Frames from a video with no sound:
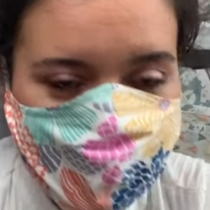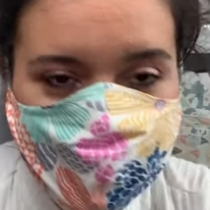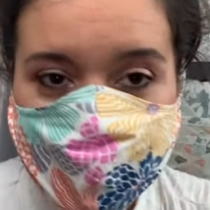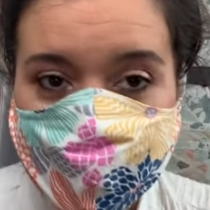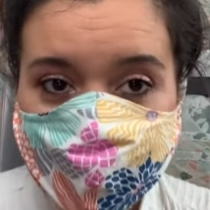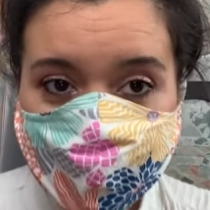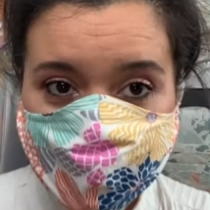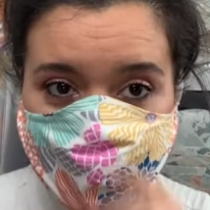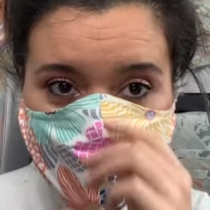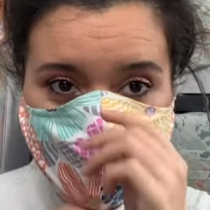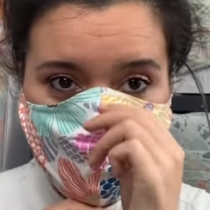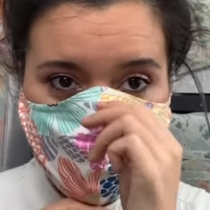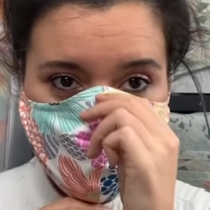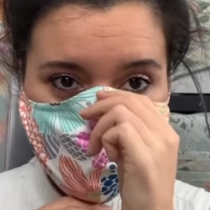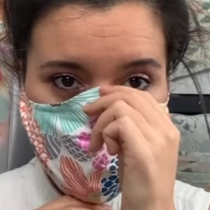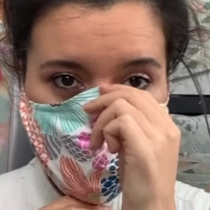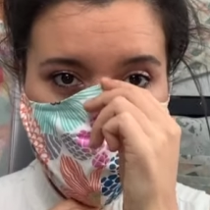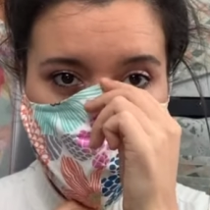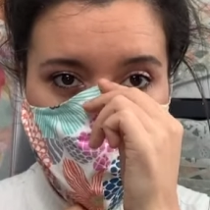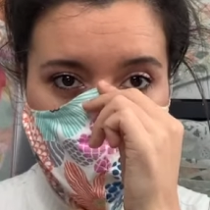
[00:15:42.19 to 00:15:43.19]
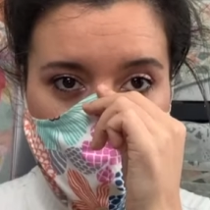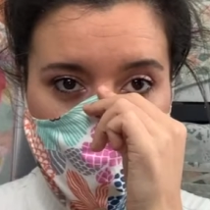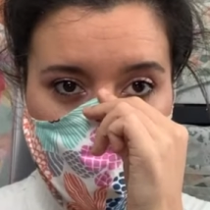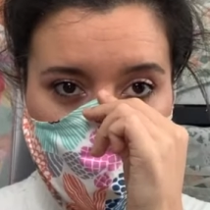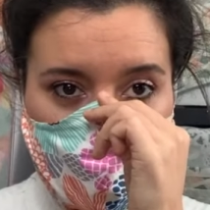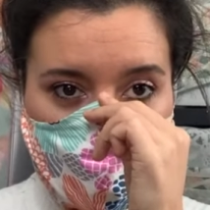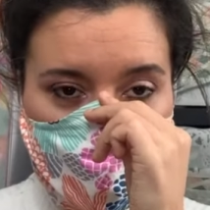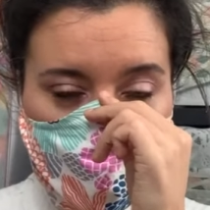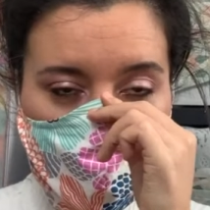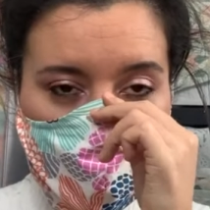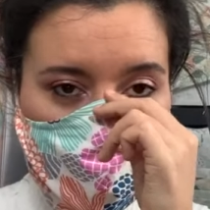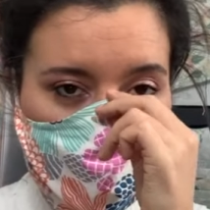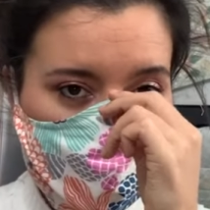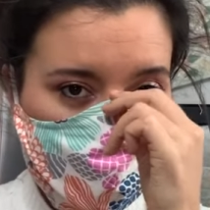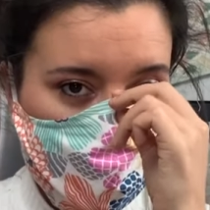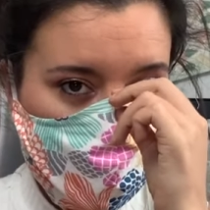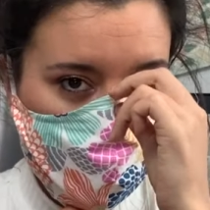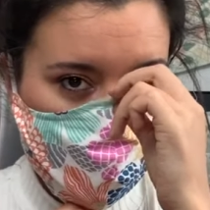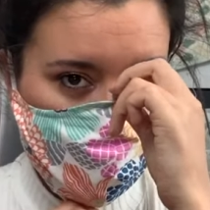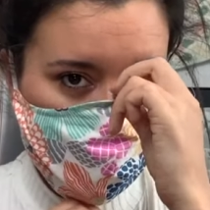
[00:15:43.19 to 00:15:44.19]
And to boot, if you
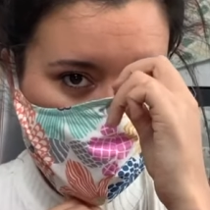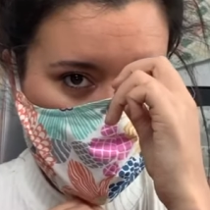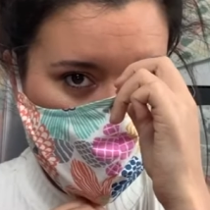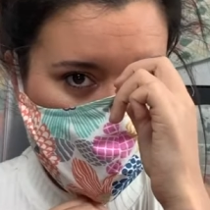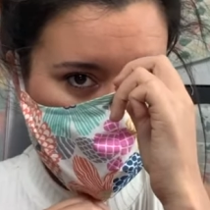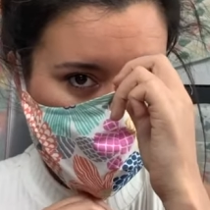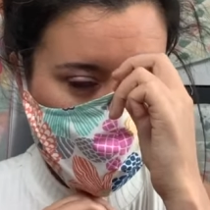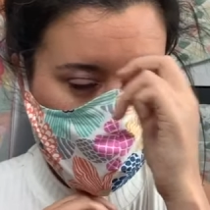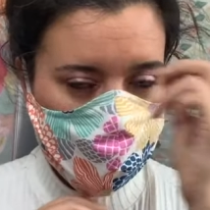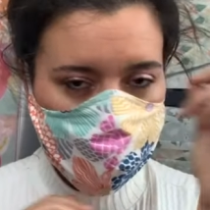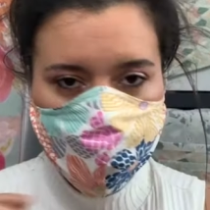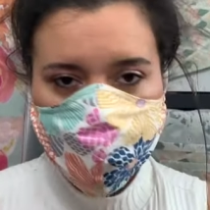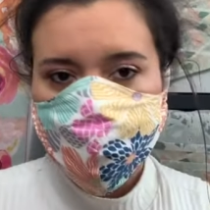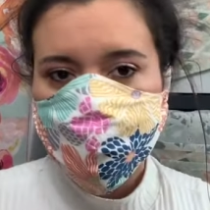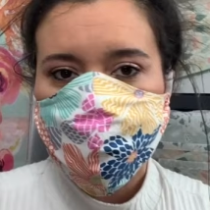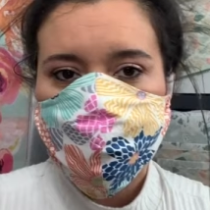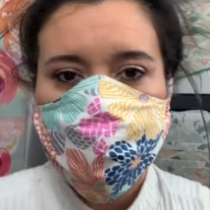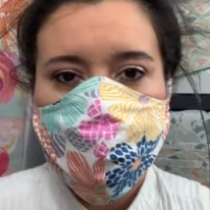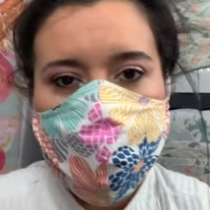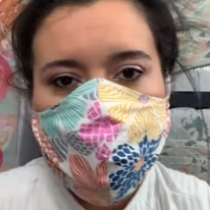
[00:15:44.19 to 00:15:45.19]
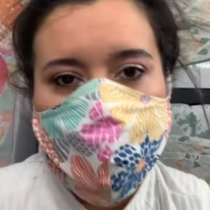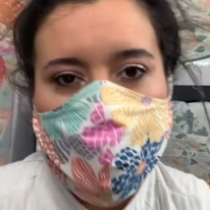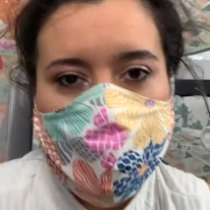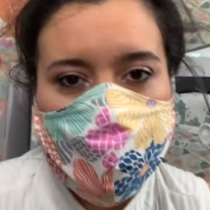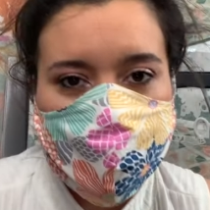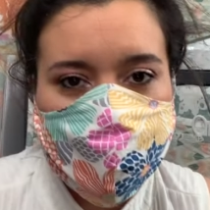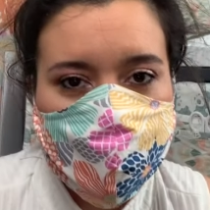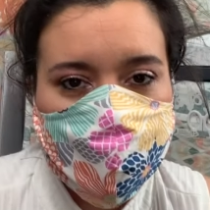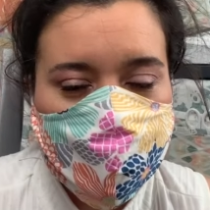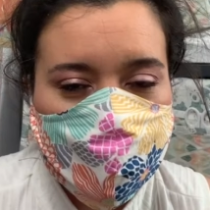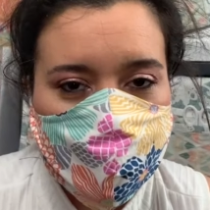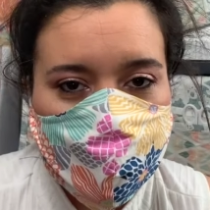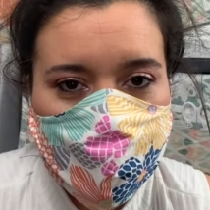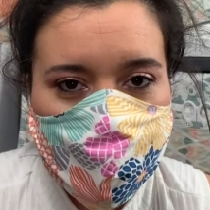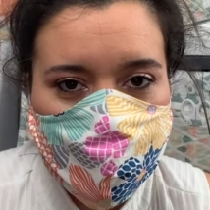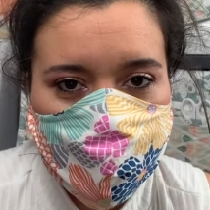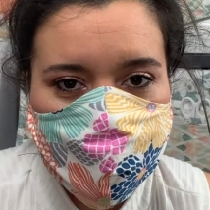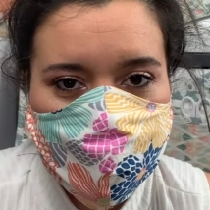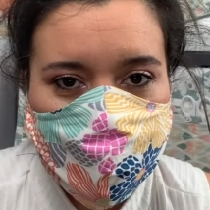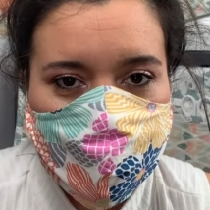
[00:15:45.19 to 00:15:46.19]
have cute fabric, the masks are
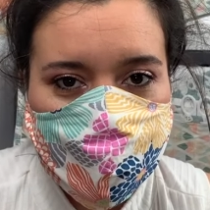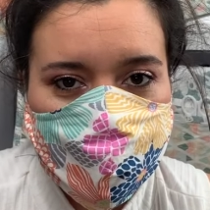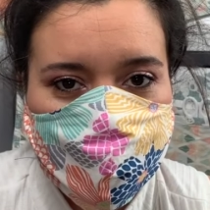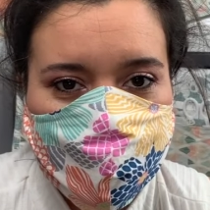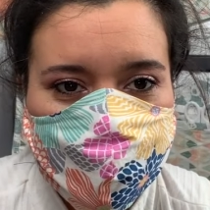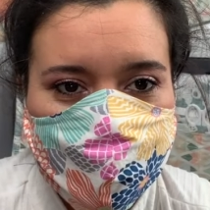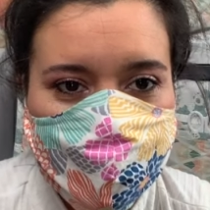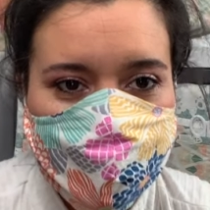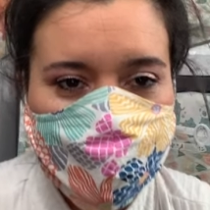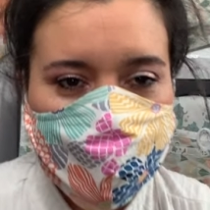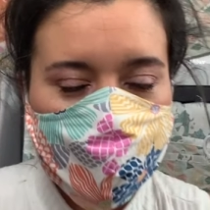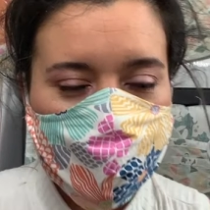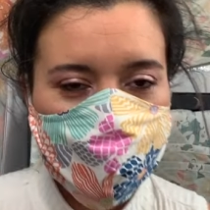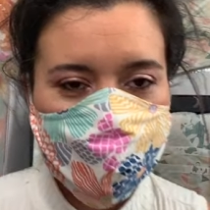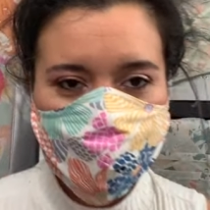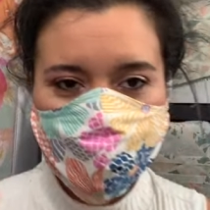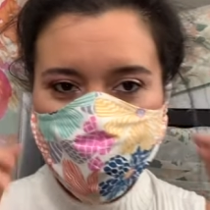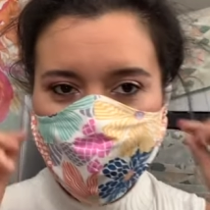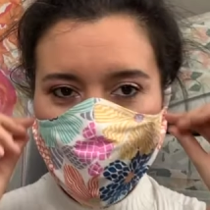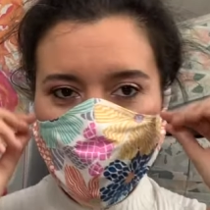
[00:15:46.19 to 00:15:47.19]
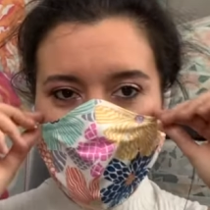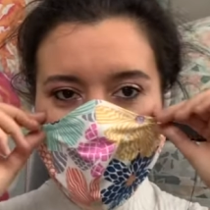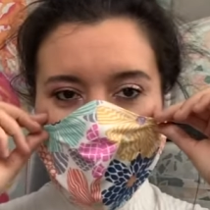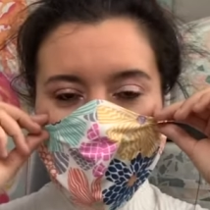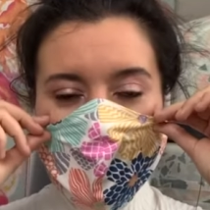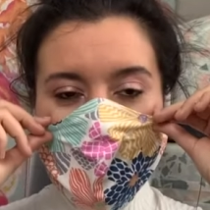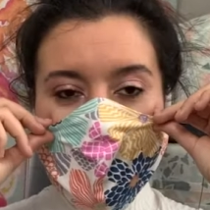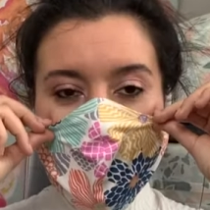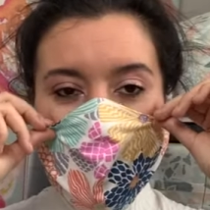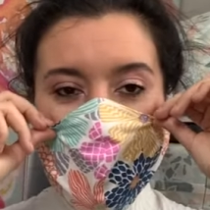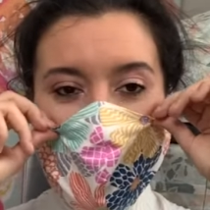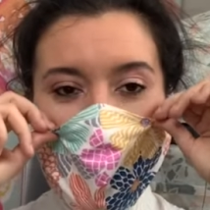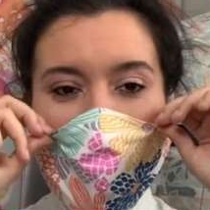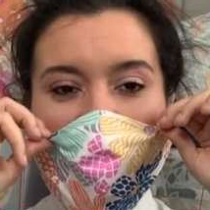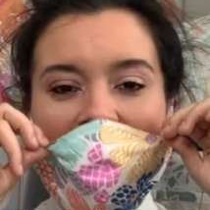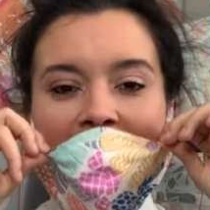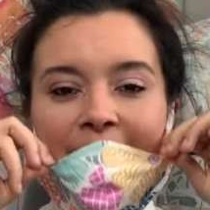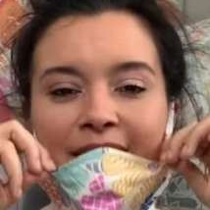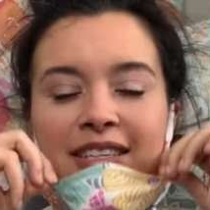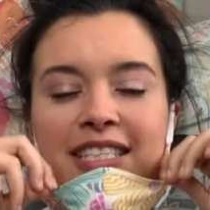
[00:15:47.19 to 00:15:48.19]
cute too. So
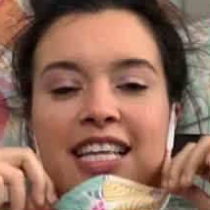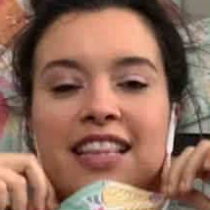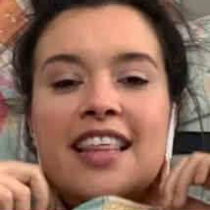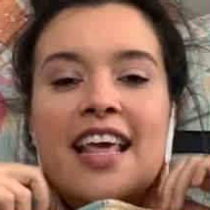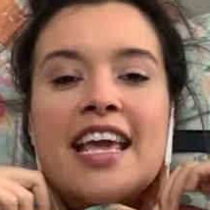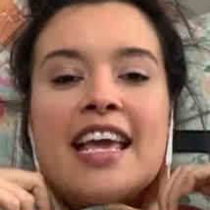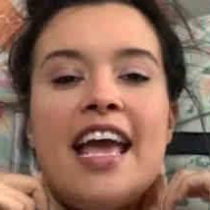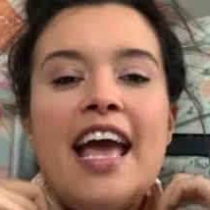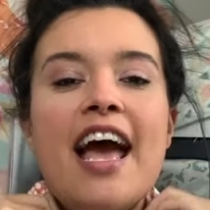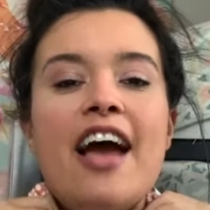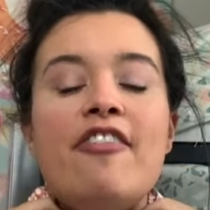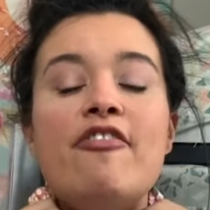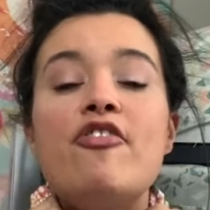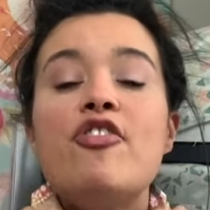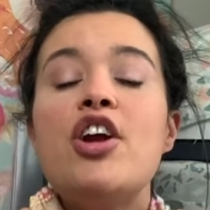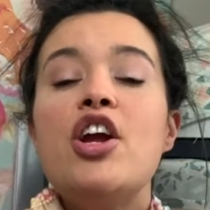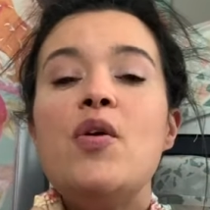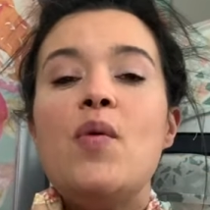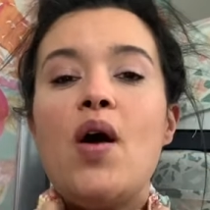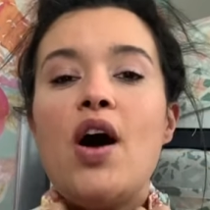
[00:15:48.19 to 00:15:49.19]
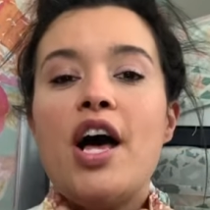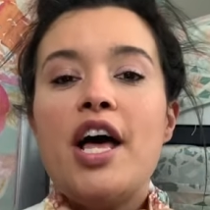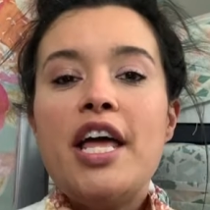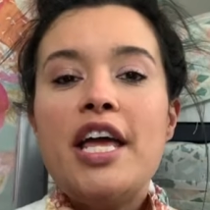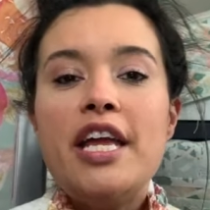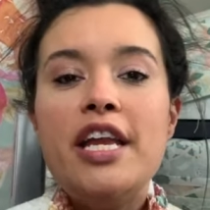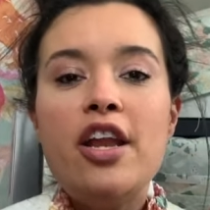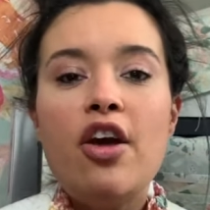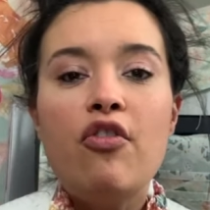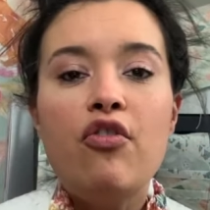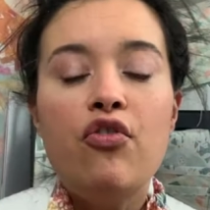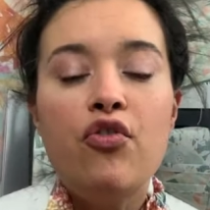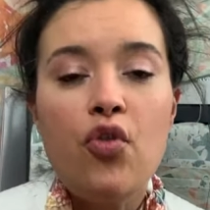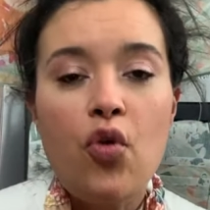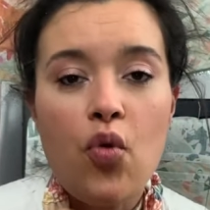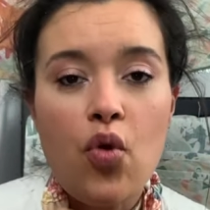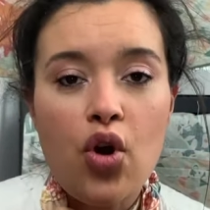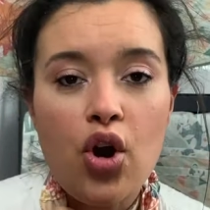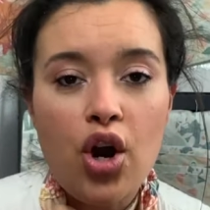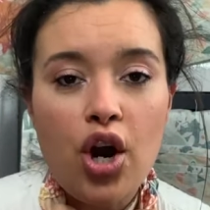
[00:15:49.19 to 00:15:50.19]
I want to thank everyone
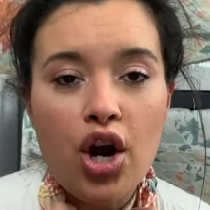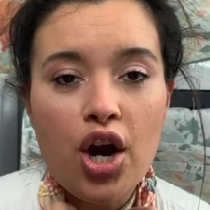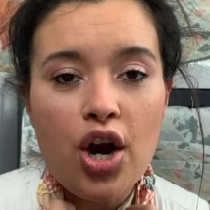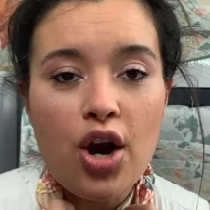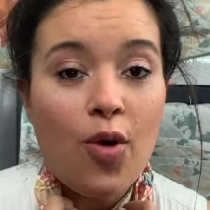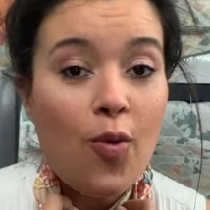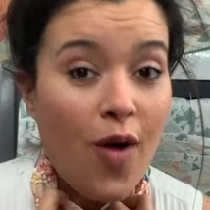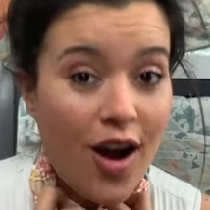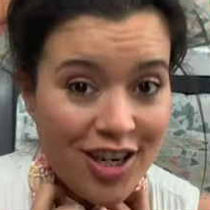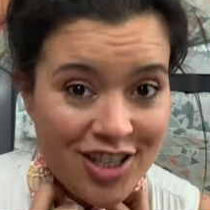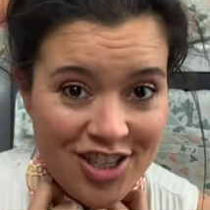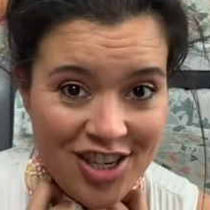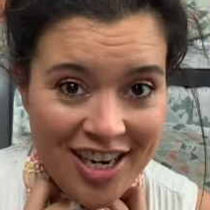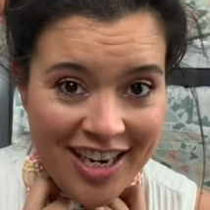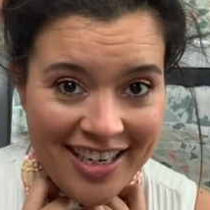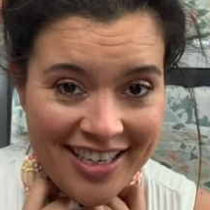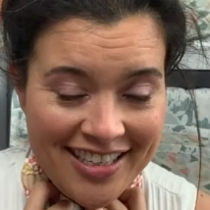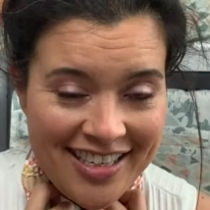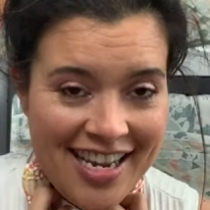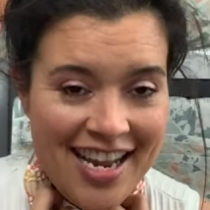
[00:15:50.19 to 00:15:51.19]
for watching.